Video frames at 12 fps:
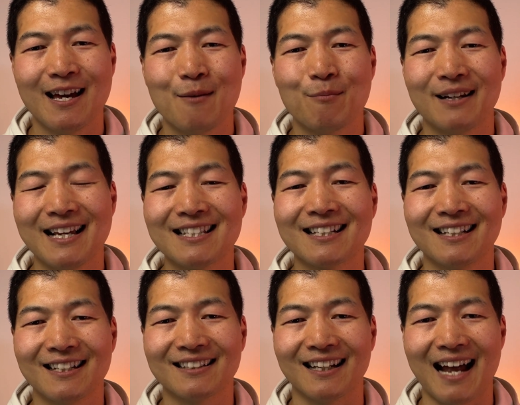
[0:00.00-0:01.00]
please click
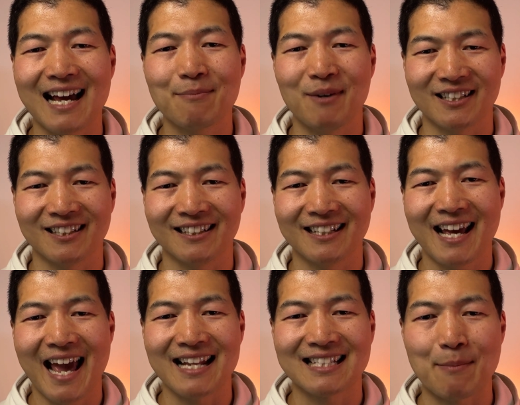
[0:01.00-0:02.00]
the like button
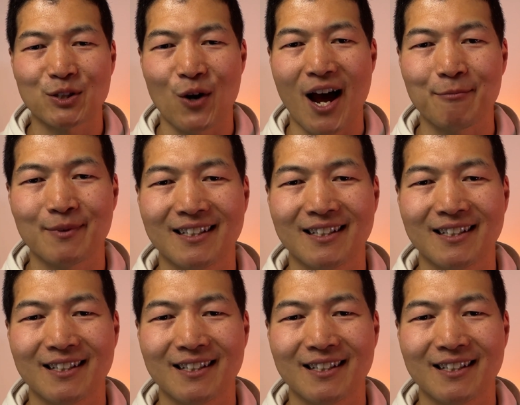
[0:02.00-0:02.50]
and subscribe.